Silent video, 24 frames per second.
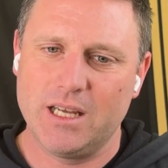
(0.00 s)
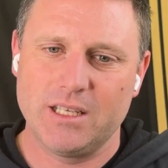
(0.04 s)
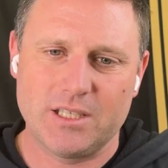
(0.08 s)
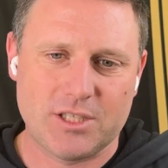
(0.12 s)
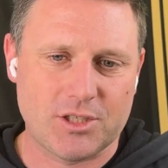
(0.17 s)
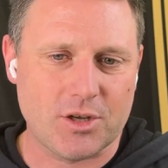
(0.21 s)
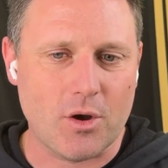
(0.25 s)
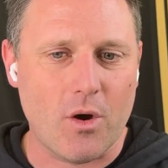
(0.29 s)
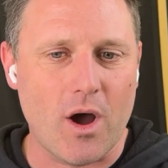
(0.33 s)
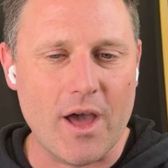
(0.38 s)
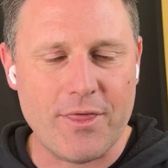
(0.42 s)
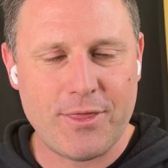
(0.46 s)

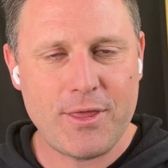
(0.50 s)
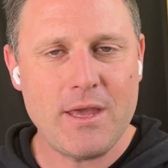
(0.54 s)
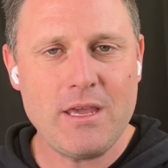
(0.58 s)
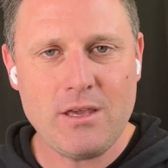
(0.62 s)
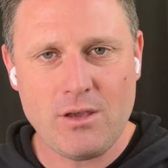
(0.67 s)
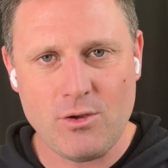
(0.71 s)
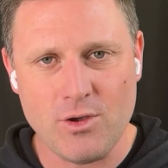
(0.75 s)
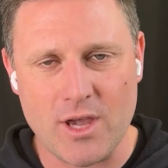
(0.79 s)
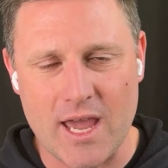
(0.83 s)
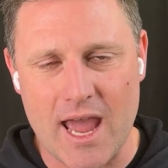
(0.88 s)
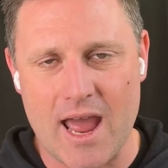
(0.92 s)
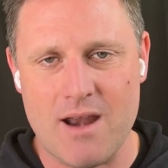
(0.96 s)
So I
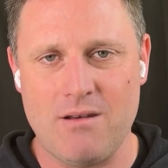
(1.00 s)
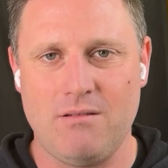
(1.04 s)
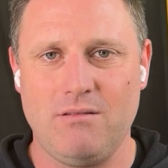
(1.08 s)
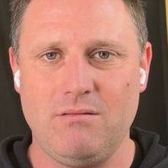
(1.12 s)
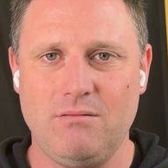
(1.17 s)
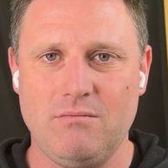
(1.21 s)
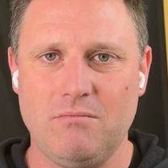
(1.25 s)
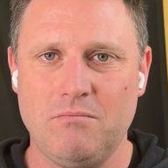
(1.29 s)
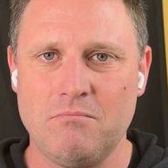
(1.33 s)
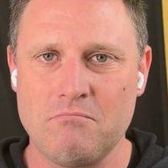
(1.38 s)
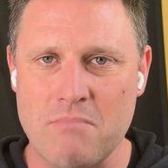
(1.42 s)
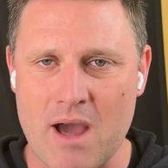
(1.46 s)
think you
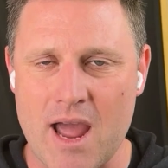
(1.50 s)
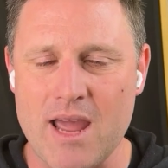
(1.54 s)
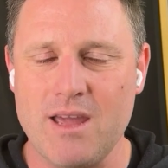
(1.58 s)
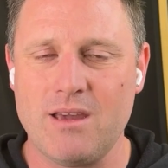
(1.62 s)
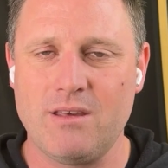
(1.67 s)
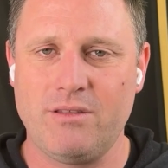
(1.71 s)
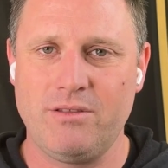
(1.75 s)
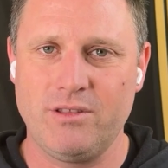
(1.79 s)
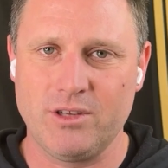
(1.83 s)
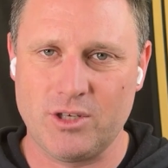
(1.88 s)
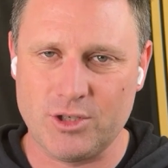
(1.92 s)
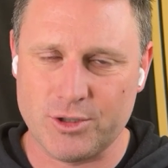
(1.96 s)
can
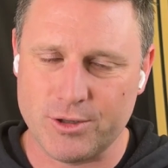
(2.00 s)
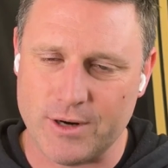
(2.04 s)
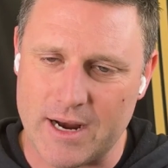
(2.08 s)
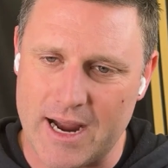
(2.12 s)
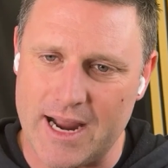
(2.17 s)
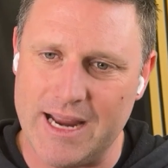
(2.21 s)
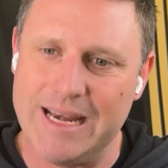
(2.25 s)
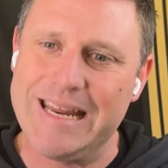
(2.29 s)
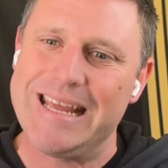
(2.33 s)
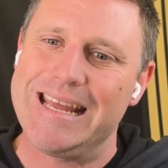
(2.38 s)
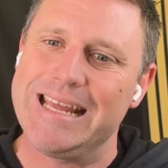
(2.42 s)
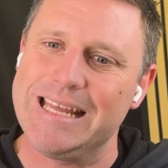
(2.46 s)
make the
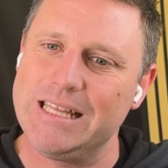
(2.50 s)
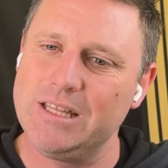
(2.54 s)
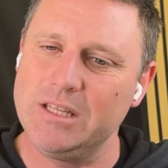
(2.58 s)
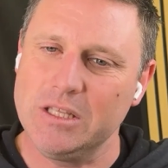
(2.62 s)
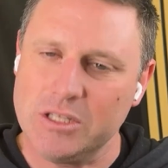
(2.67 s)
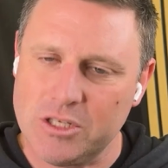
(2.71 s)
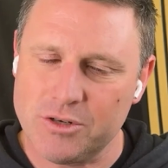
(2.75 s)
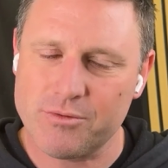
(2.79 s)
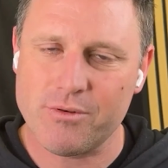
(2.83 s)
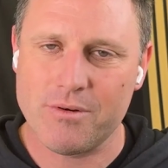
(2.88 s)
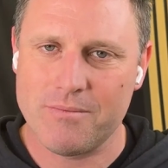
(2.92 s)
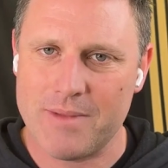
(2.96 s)
trade
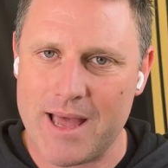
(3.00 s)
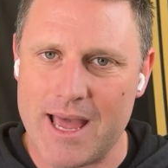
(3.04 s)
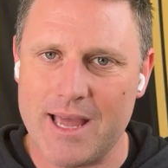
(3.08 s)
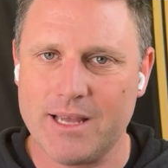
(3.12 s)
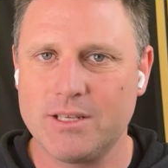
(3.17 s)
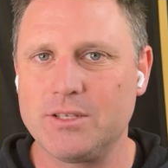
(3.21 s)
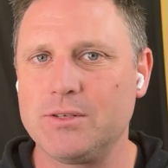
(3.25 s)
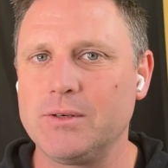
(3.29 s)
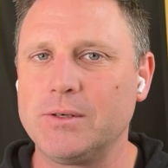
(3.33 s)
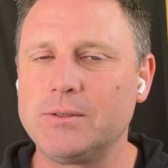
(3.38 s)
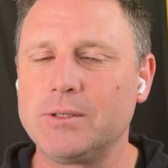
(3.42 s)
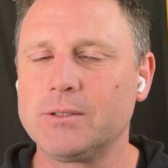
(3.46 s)
into a
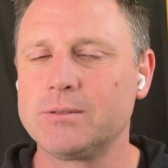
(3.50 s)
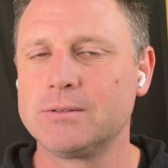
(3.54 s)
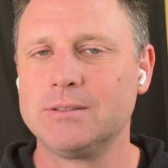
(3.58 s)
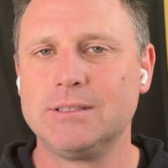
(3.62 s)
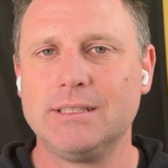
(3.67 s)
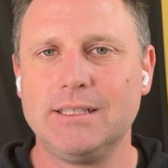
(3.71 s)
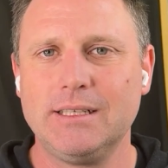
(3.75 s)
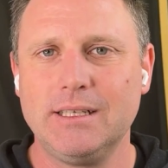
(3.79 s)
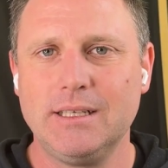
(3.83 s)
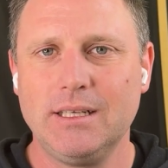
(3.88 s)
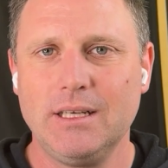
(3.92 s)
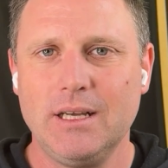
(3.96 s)
Max Hall,
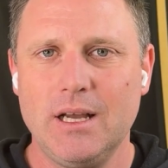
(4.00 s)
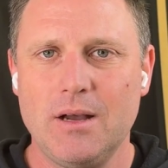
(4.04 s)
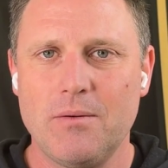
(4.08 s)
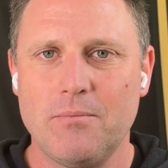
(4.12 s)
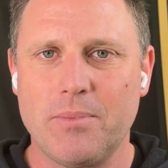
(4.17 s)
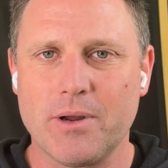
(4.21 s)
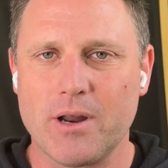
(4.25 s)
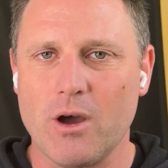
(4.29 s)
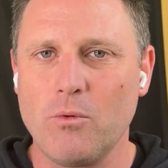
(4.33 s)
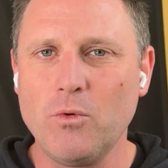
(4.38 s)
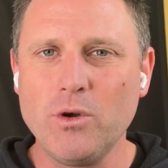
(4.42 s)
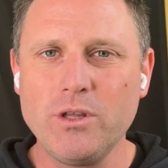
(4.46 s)

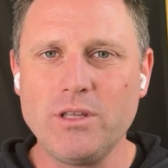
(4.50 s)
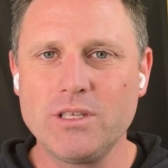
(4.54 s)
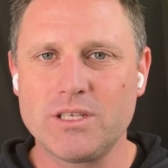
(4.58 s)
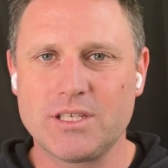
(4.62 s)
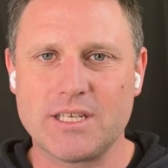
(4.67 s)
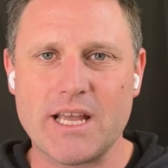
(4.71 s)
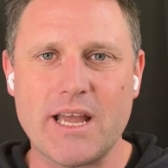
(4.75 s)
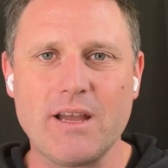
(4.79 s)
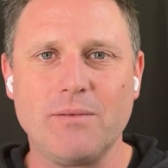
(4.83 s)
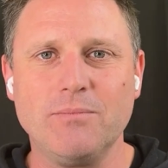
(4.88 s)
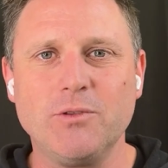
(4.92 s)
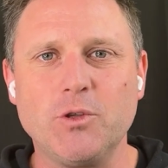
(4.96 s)
but I wouldn't
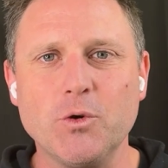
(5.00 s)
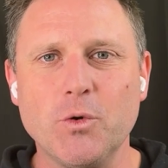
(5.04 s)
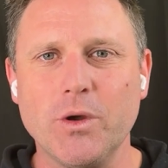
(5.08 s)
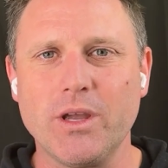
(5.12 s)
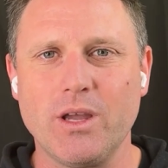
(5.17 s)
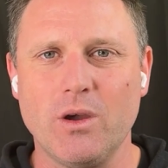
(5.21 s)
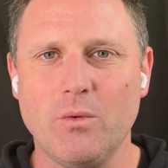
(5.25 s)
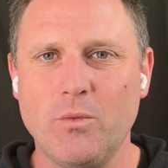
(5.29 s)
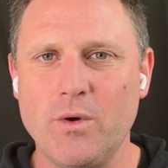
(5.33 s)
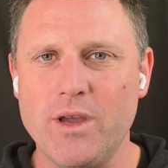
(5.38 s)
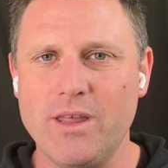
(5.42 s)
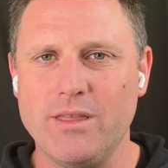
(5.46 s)
say I'm
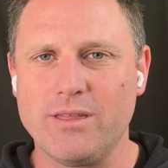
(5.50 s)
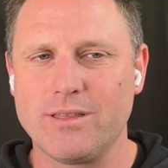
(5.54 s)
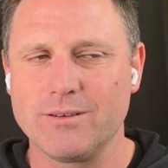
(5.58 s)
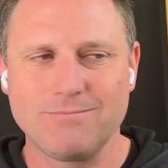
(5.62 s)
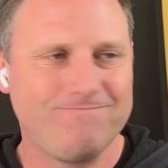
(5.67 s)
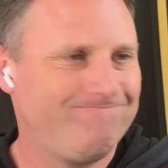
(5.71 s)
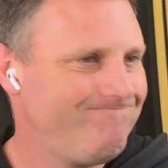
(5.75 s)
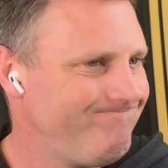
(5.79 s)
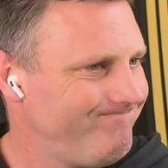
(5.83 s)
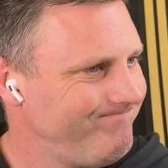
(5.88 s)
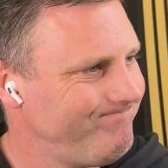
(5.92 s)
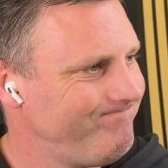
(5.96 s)
doing it with
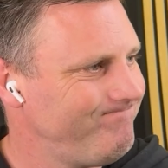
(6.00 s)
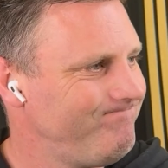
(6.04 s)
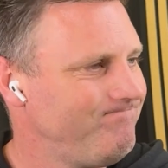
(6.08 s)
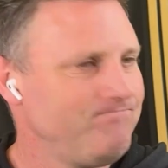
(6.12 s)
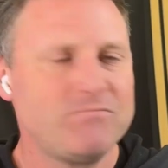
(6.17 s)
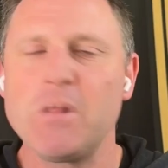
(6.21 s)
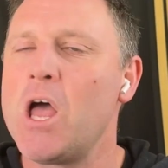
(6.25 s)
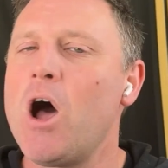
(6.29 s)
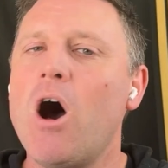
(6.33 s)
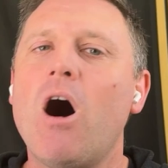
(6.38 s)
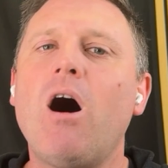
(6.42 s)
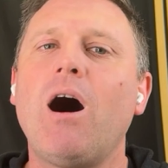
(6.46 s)

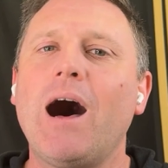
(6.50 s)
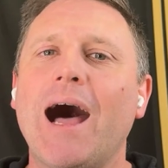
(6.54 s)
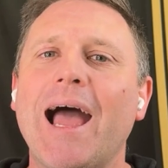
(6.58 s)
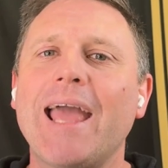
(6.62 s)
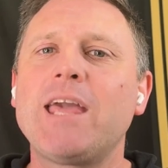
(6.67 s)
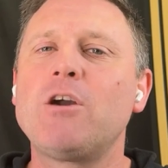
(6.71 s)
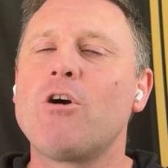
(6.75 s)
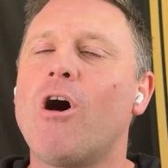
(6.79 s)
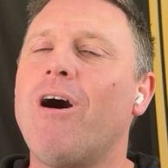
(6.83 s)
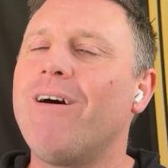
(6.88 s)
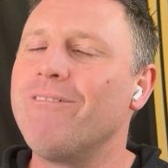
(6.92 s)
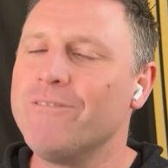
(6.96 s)

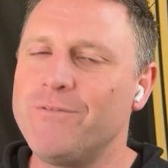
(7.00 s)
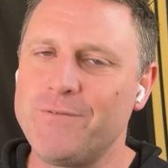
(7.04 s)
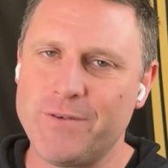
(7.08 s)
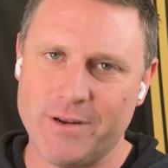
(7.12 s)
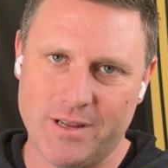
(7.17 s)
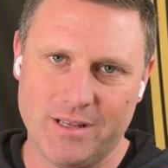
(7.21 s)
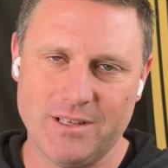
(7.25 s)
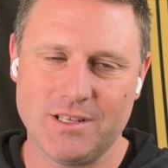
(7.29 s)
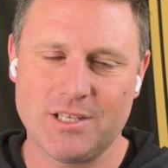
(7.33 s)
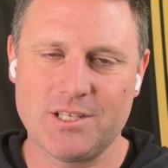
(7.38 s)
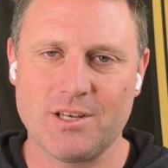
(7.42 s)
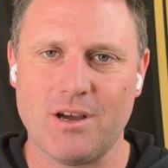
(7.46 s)
high
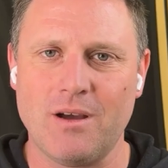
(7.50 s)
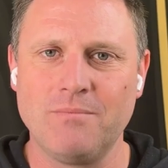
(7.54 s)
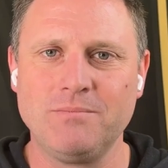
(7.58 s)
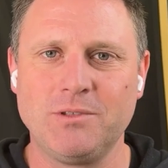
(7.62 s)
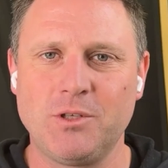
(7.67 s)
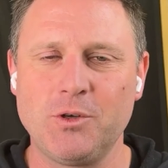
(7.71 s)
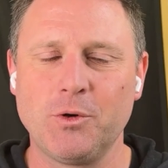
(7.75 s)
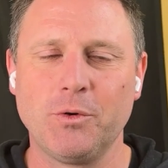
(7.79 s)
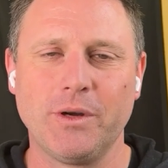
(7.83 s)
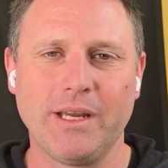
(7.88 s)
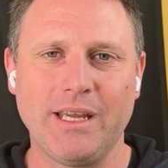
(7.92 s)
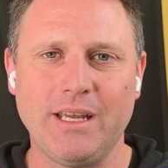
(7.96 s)
confidence. I'm
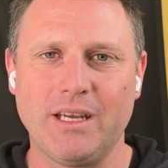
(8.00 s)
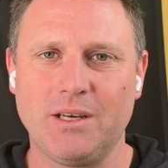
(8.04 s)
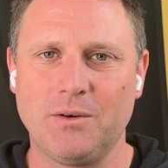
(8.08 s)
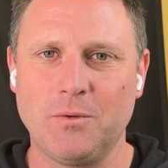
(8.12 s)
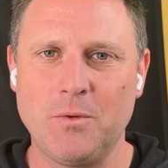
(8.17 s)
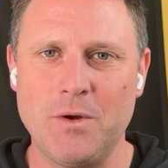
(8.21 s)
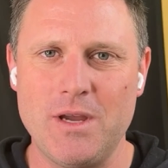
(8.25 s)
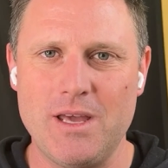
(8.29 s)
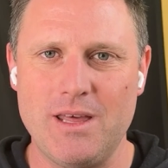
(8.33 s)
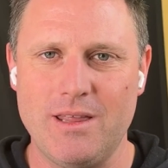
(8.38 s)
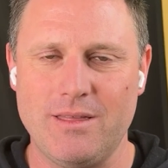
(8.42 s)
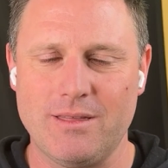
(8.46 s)
doing it
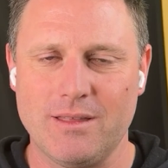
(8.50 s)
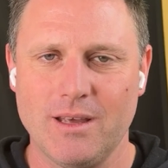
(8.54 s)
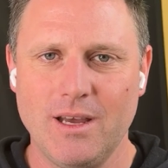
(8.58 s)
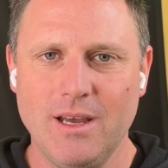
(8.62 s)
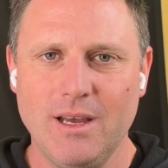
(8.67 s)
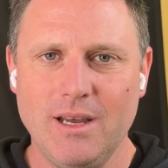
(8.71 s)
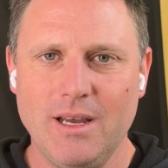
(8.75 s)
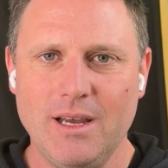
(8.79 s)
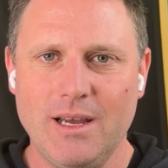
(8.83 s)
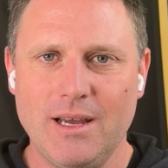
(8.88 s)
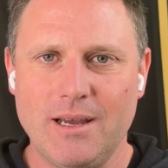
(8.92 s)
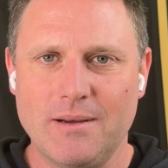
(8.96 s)
with
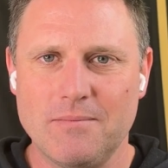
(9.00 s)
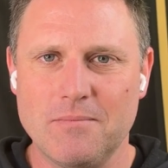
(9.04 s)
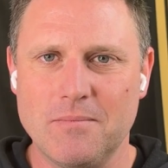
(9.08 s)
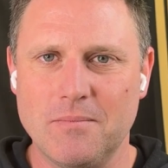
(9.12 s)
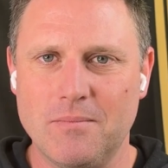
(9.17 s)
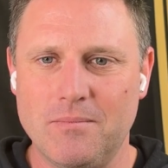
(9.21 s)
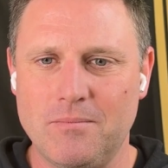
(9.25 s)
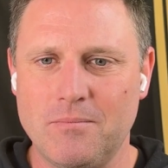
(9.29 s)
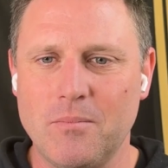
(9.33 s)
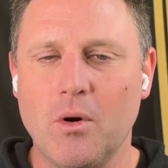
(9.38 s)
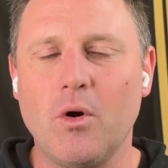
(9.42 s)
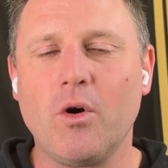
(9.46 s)

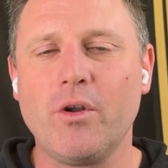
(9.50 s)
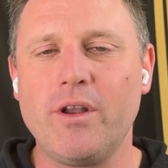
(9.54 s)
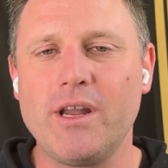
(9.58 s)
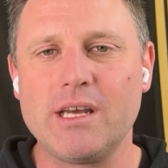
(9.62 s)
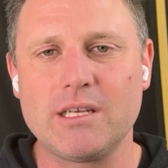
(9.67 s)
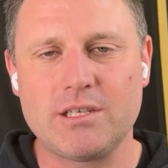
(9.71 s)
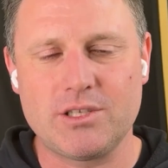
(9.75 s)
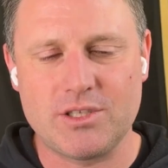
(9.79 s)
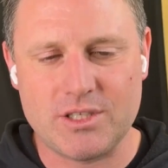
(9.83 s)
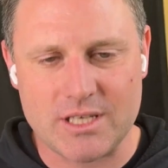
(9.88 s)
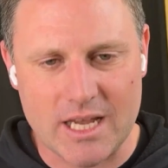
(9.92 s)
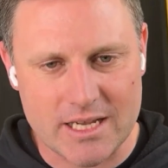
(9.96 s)
more
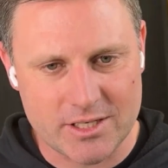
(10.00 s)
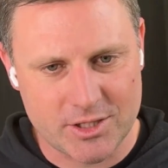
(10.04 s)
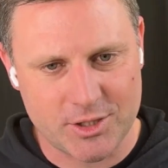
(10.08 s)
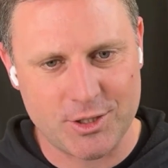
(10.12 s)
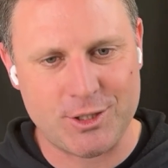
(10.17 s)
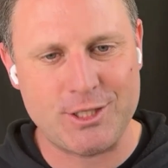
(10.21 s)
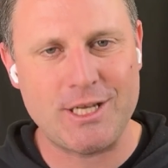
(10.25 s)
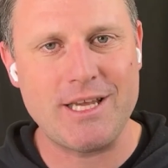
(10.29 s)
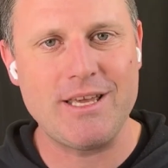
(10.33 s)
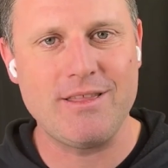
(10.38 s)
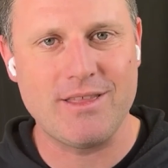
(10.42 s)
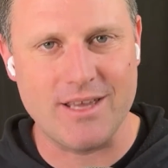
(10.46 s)

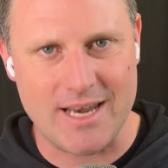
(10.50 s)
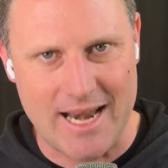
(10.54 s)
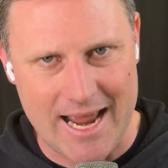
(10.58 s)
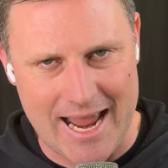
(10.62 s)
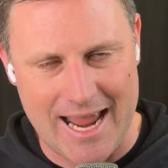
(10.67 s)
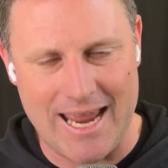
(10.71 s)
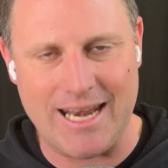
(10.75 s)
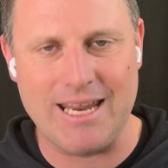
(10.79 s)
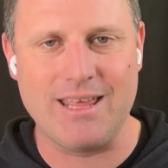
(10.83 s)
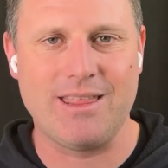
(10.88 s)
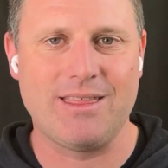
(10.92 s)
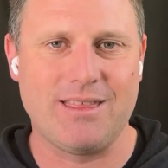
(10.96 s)
necessity than
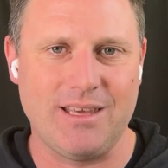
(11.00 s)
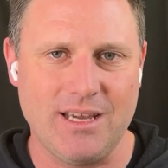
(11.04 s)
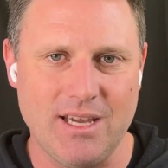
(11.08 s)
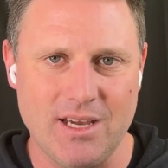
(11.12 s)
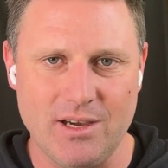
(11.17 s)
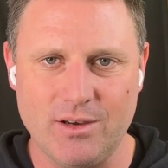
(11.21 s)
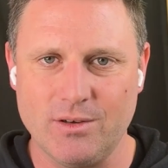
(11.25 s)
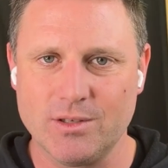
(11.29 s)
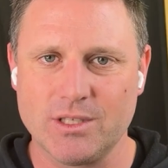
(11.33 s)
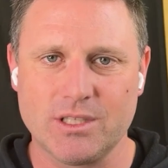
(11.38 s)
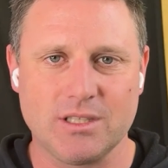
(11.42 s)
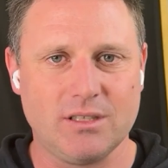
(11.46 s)
anything
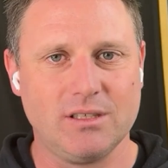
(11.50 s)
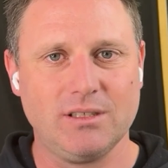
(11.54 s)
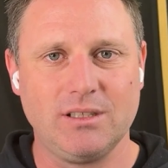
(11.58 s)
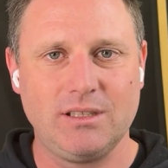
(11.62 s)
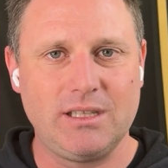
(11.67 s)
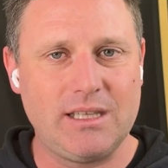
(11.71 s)
else.